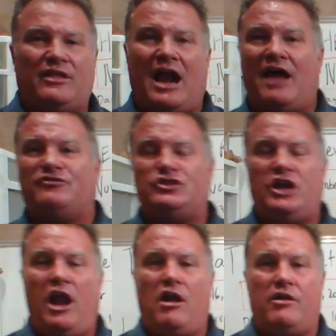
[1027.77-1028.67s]
that I have
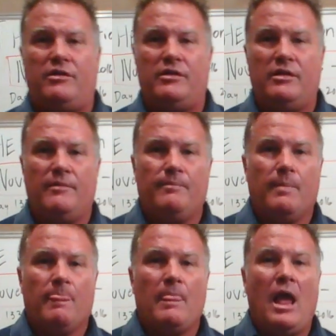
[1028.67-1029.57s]
shared
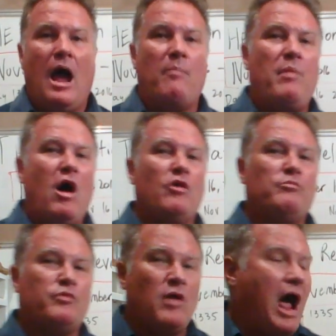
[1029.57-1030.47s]

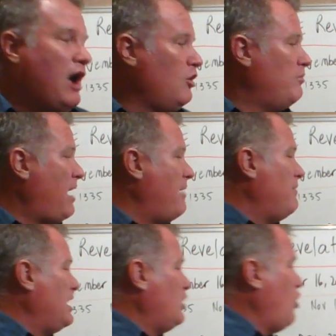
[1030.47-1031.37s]
about Barack
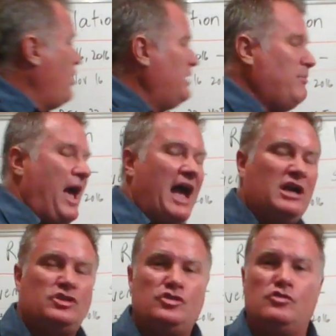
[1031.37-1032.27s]
Obama going
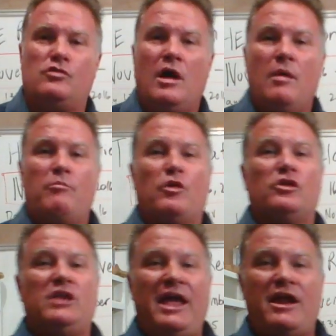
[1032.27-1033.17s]
back to
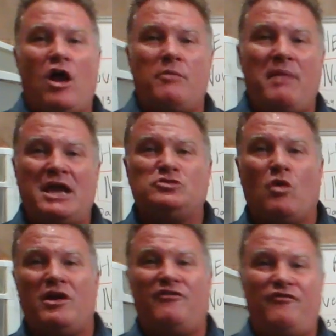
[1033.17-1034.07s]
Berlin on May
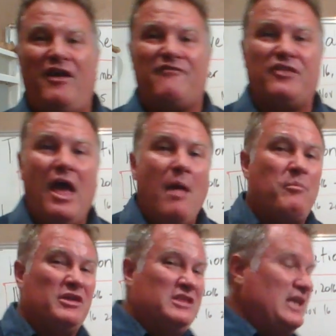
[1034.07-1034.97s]
25th.
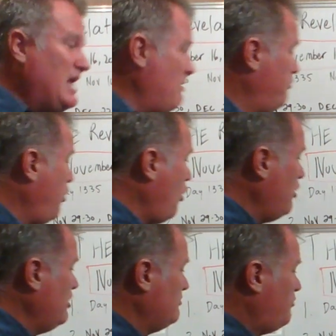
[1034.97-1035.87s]
But the
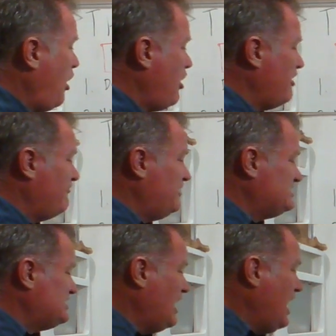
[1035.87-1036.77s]
important part of
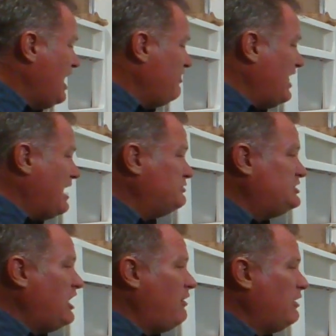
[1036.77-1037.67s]
this that I'm
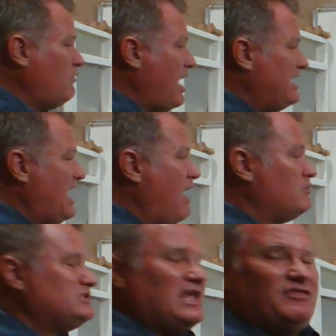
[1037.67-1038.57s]
sharing right now
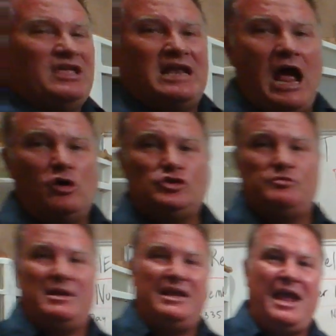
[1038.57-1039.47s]
is that the
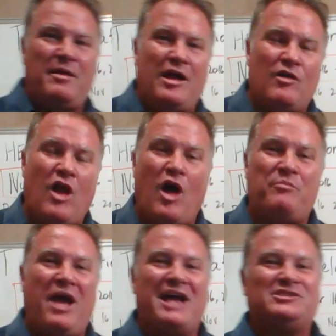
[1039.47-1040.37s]
announcement came out on
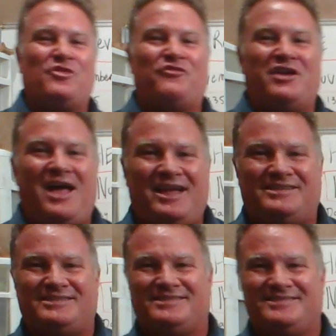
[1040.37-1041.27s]
Passover night.